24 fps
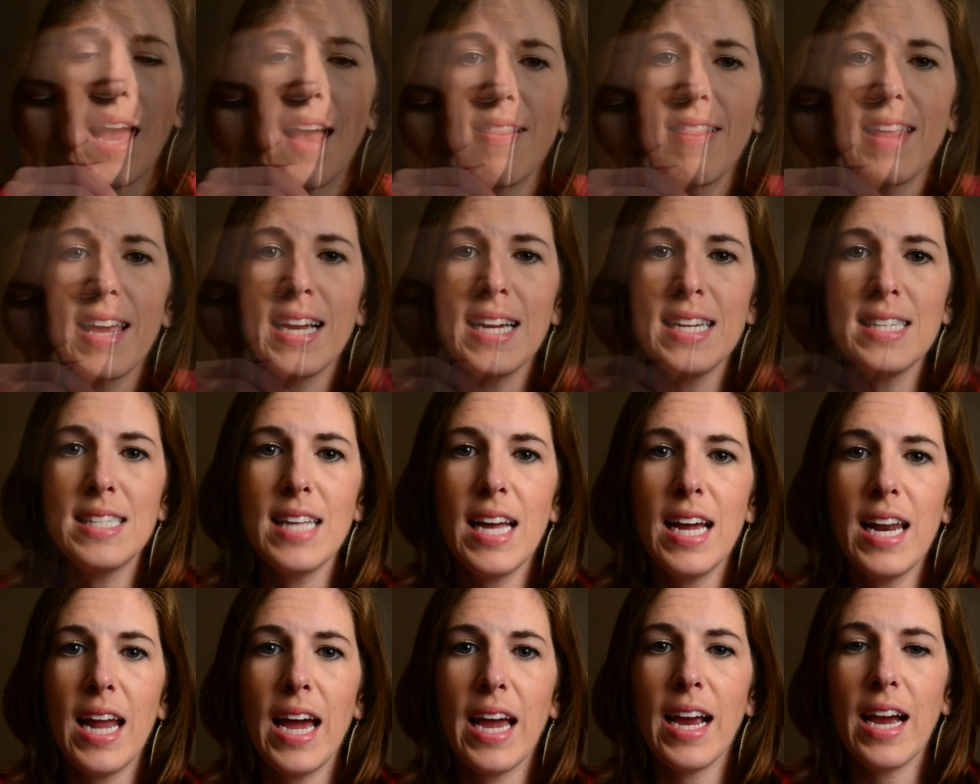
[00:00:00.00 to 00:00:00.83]
Like I
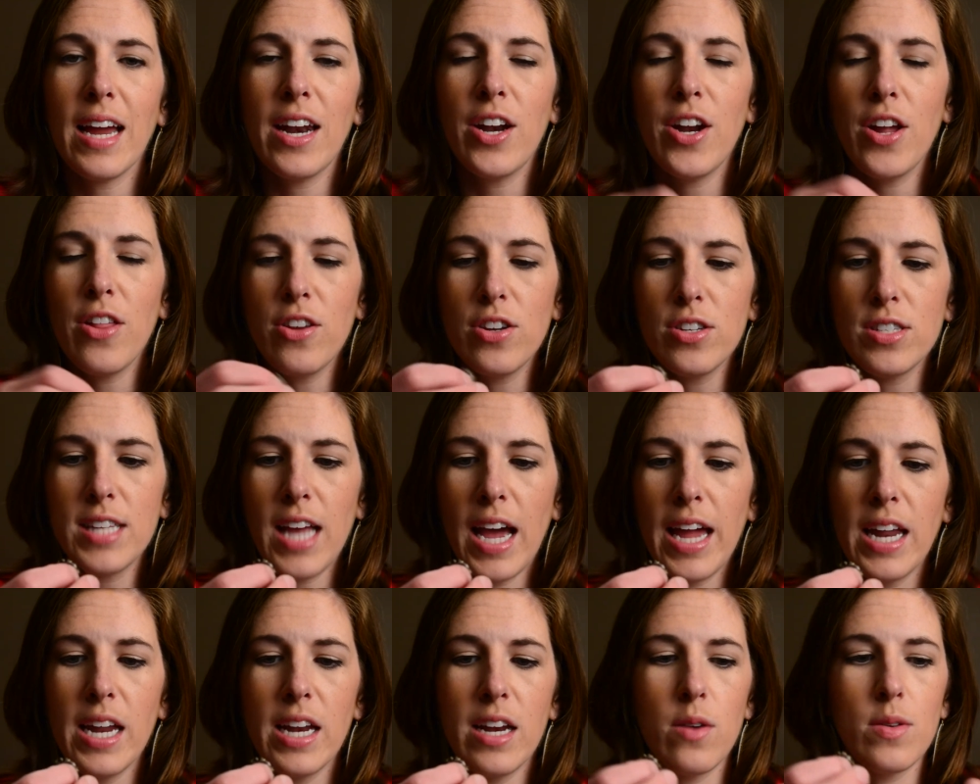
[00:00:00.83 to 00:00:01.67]
said, I got another
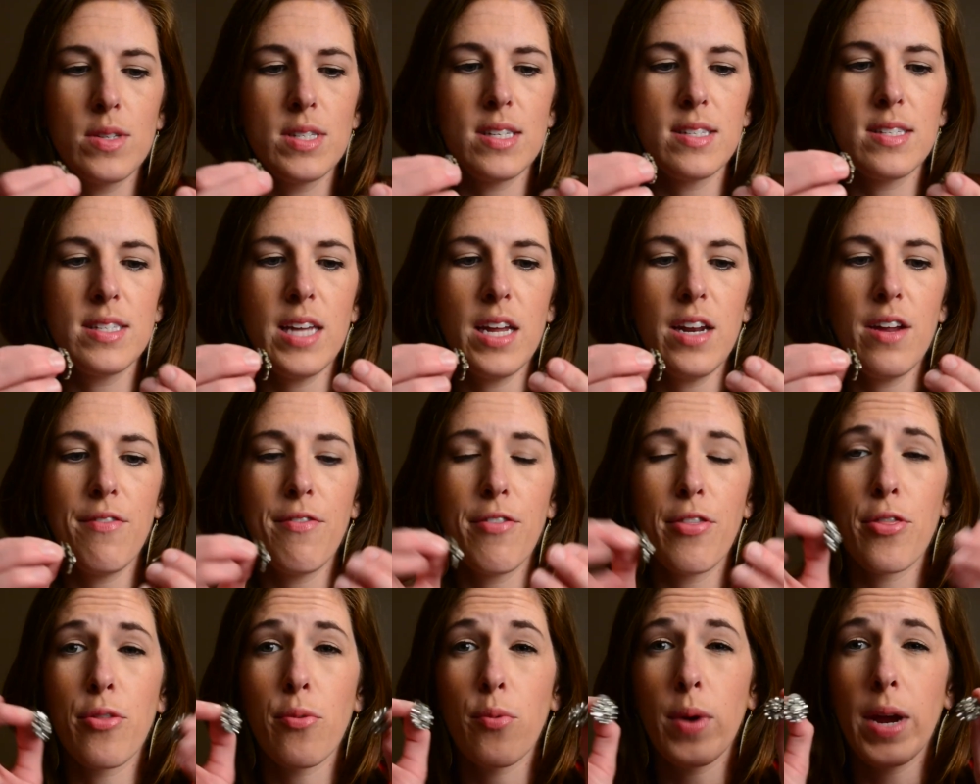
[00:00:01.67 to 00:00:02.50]
set, and it was a set of
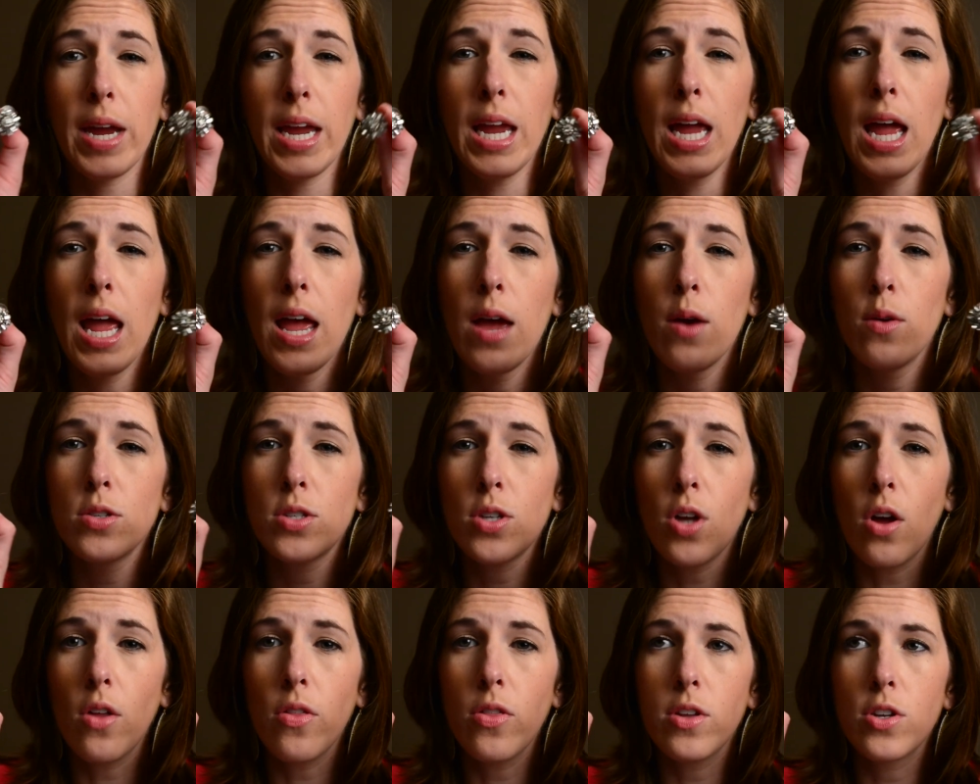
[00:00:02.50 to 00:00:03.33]
3. It was
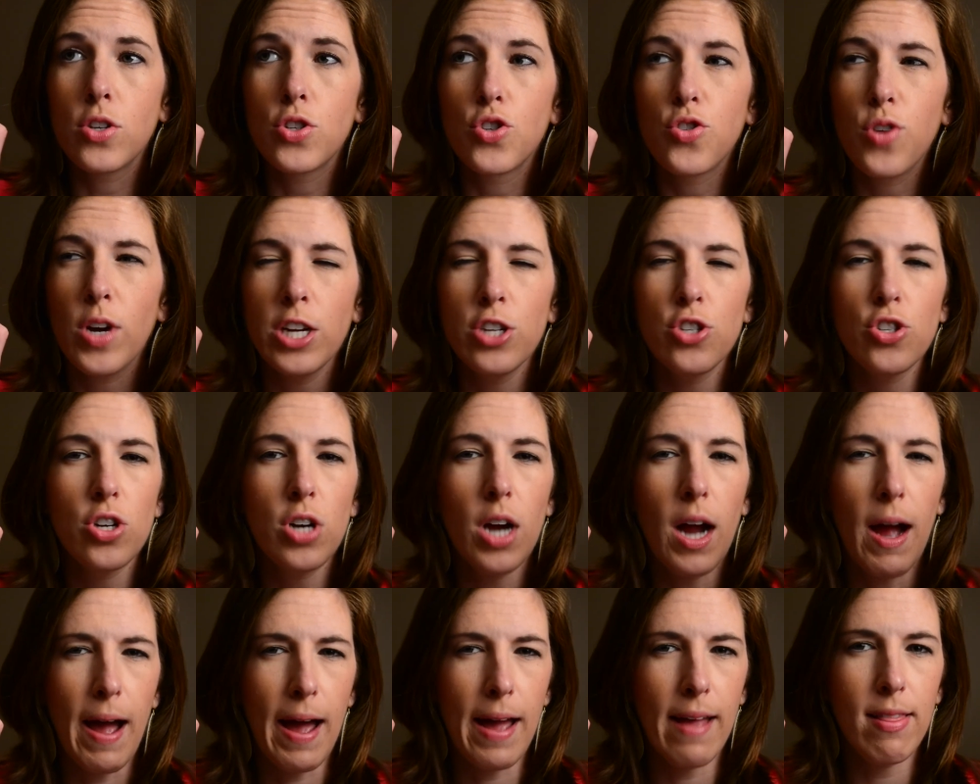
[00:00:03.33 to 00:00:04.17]
called the
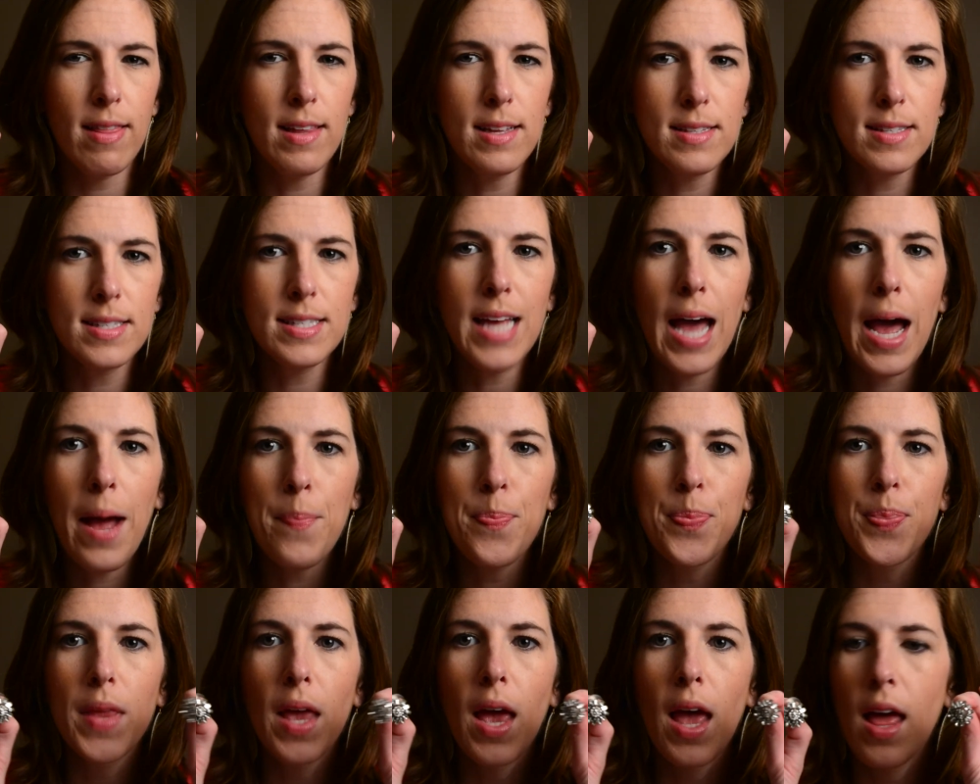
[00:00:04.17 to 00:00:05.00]
Treasure Island set.
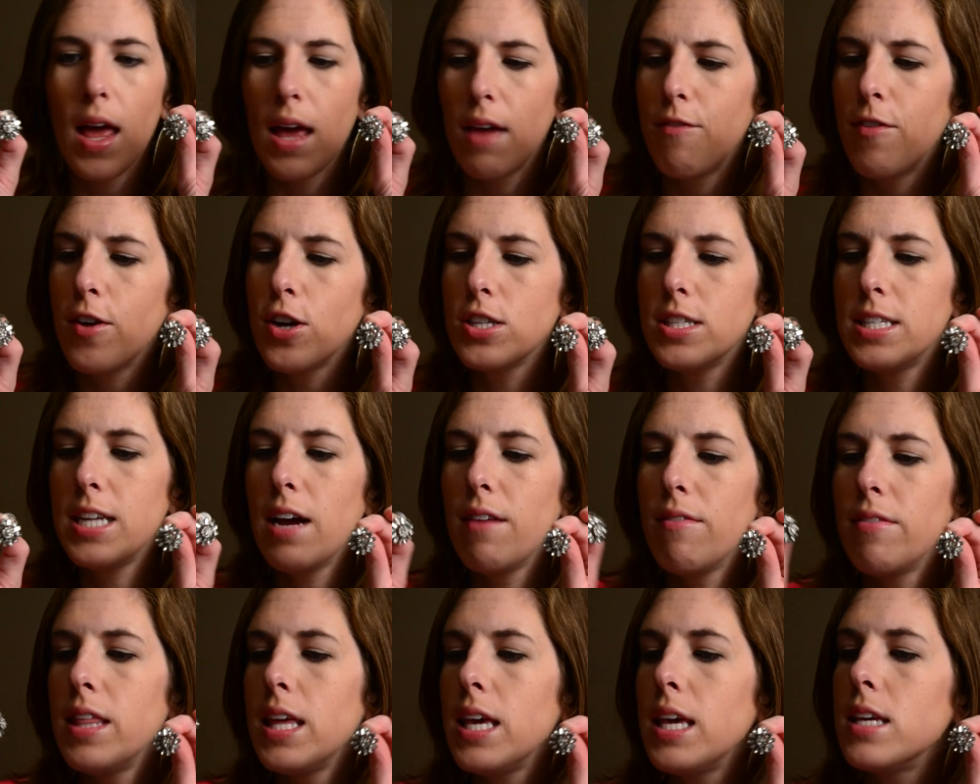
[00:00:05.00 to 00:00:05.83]
First
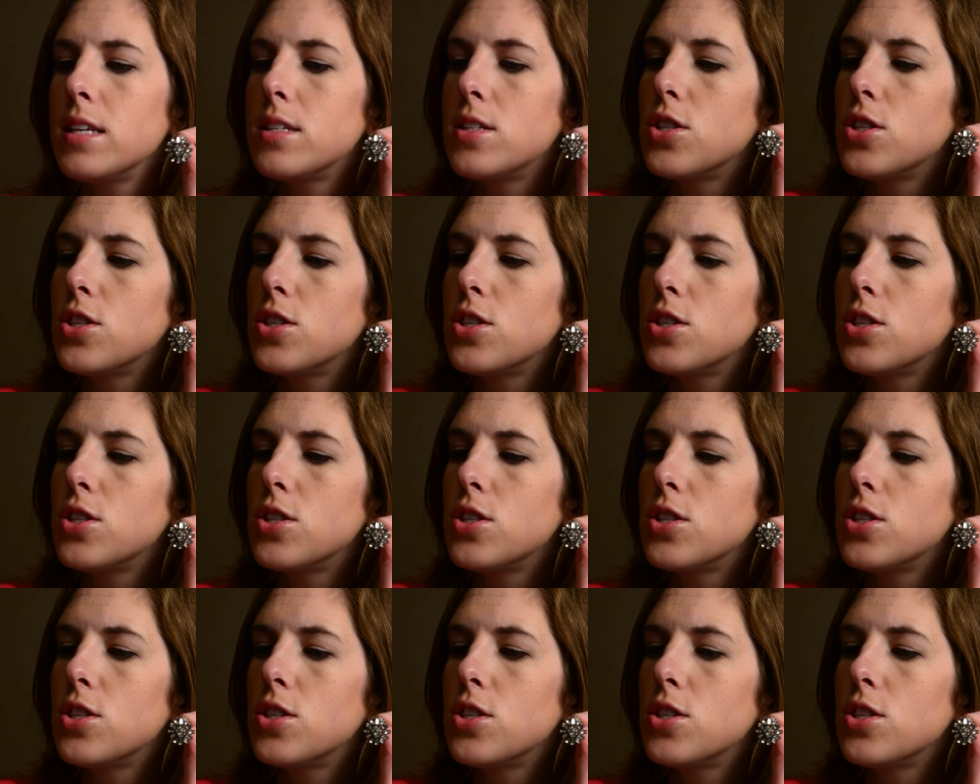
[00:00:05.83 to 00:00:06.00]
have these.